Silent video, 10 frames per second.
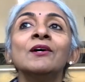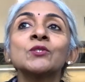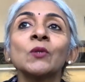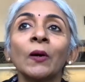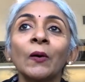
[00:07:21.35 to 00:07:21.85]

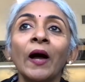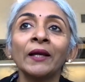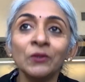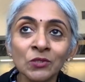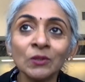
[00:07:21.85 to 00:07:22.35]
So I
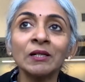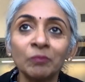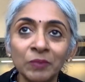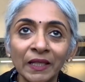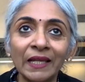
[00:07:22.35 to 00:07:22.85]
used to
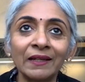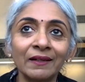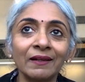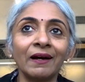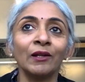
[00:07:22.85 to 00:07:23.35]
complain
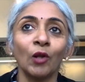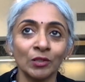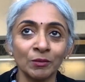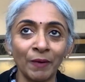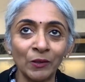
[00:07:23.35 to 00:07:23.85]
a
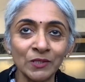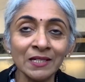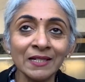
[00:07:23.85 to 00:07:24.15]
lot about it.